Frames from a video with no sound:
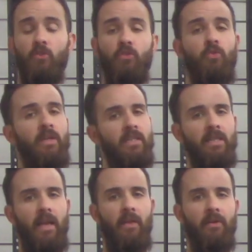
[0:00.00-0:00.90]
to string
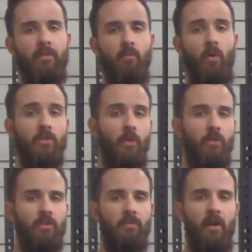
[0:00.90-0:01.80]
together more
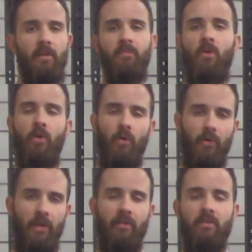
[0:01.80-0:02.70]
toes to bar
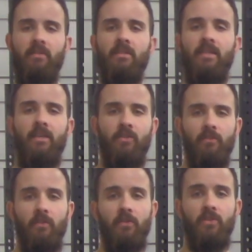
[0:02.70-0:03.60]
or even to get
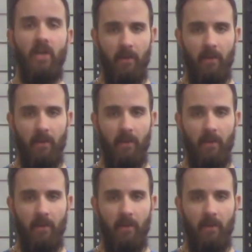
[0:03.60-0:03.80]
your first